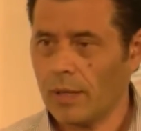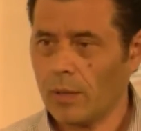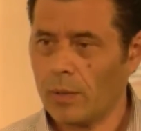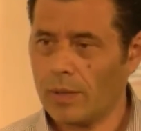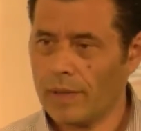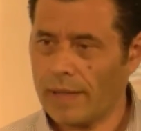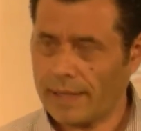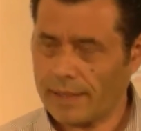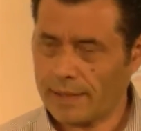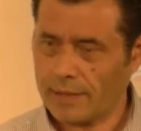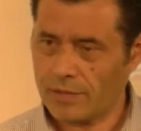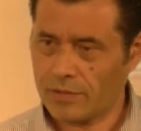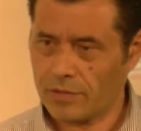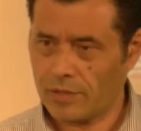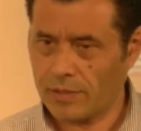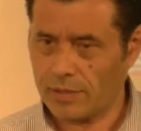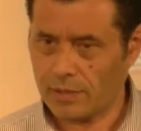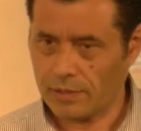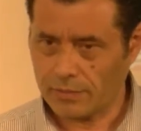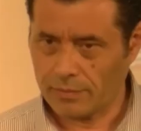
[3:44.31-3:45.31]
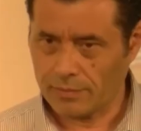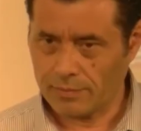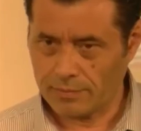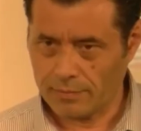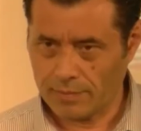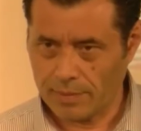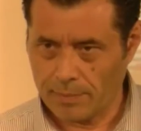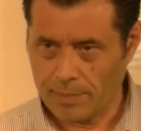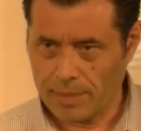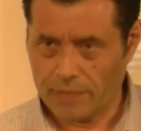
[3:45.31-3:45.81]
where they can see
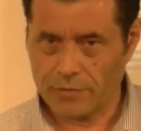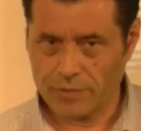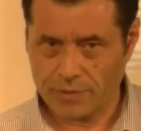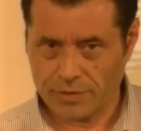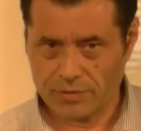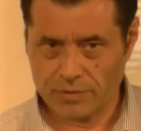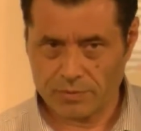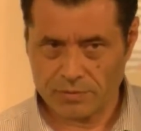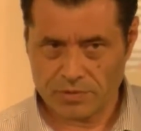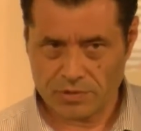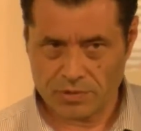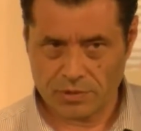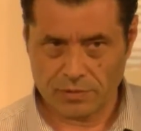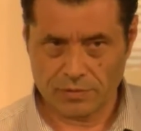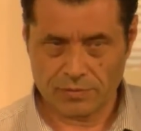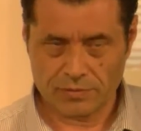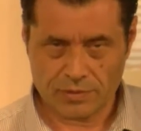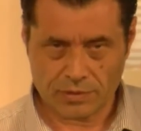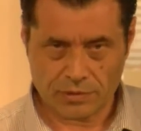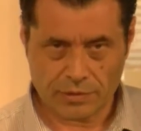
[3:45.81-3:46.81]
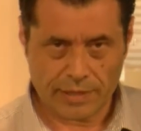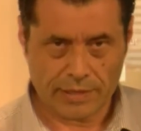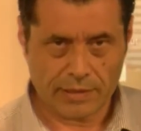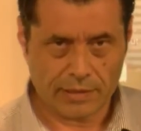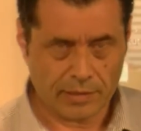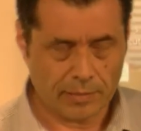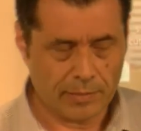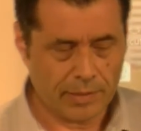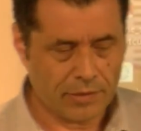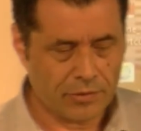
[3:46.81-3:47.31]
the metrics themselves, the
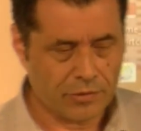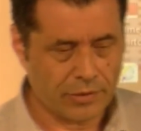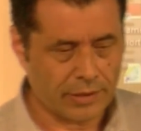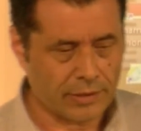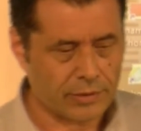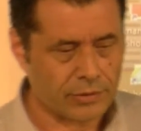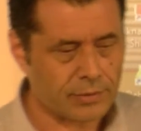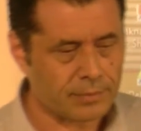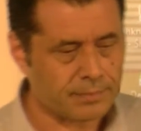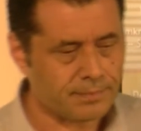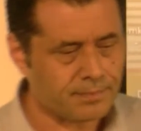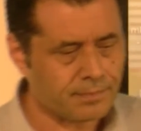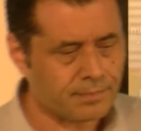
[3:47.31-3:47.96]
granular metrics.